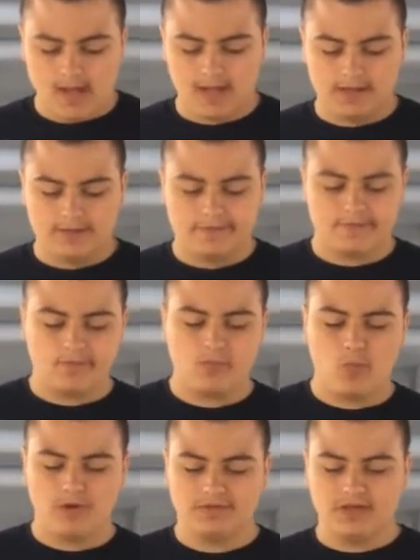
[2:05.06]
and
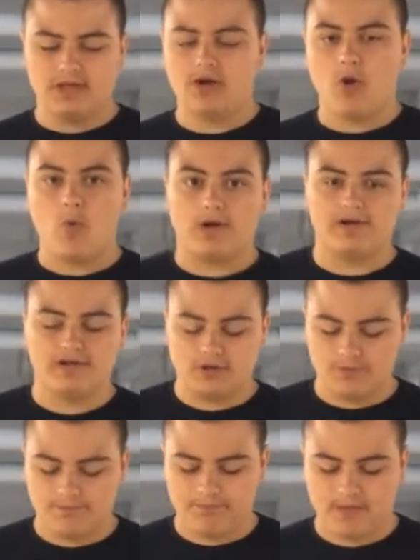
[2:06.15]
one thing you don't want to do